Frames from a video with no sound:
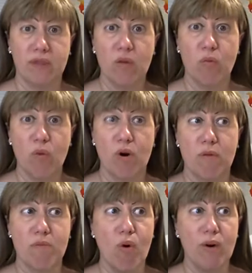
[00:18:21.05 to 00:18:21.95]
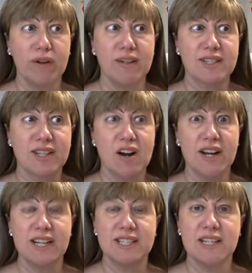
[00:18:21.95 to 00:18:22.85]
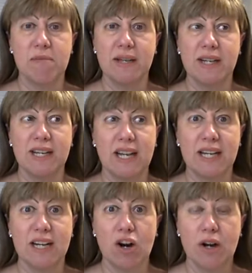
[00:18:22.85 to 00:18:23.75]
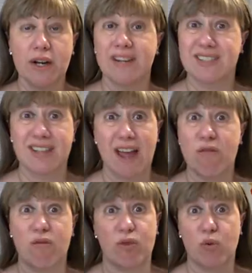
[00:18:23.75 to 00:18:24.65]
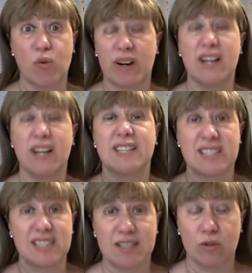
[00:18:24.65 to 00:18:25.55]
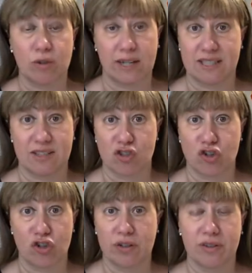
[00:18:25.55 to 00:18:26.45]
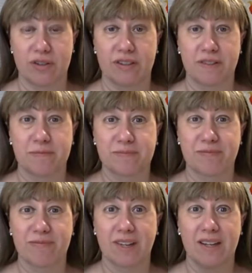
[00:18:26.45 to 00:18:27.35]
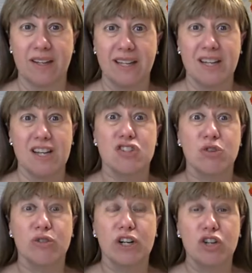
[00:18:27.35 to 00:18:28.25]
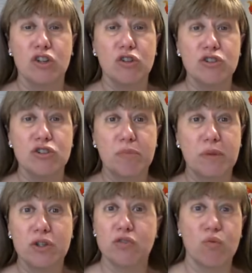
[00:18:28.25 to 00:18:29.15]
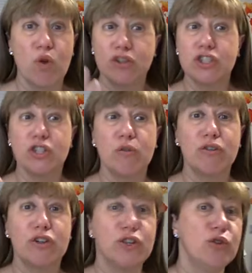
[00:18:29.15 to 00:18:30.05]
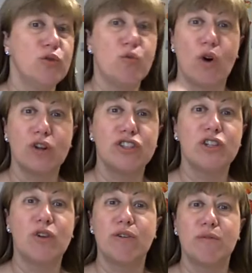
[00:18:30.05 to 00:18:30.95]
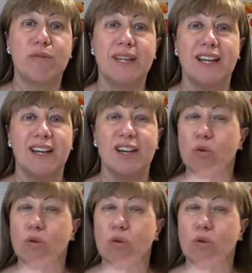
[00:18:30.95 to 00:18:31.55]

There were more discarnates in the meeting than incarnates. Everywhere it's still like this on earth. So there are good spirits watching over you, watching over me.